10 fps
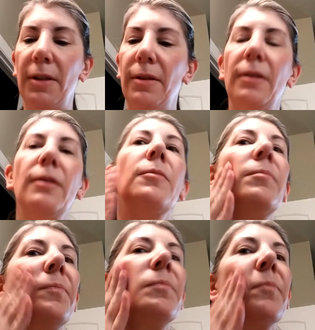and then
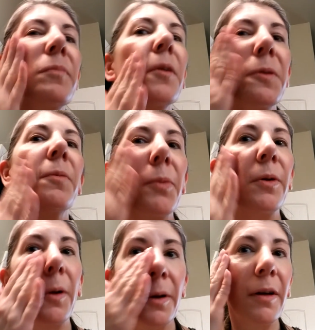just put
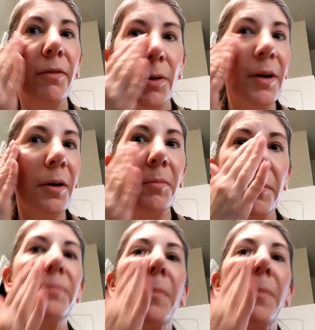it on everywhere.